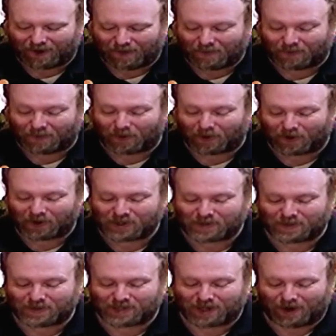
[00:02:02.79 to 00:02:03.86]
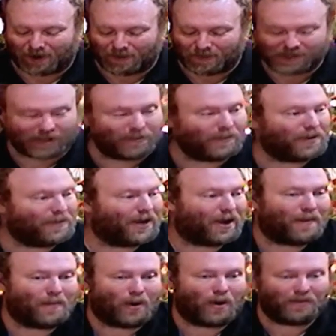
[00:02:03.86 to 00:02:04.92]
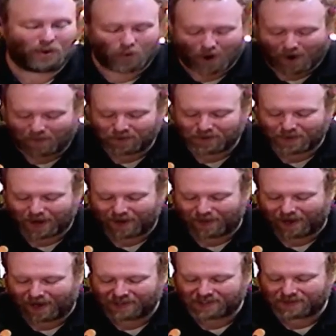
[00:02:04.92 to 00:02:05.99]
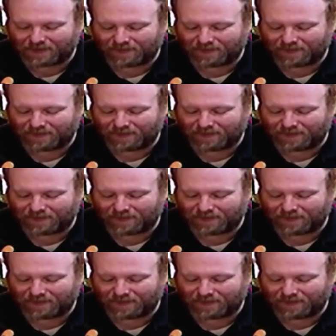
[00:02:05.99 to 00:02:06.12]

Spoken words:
before Christmas comes, and we become overwhelmed by that.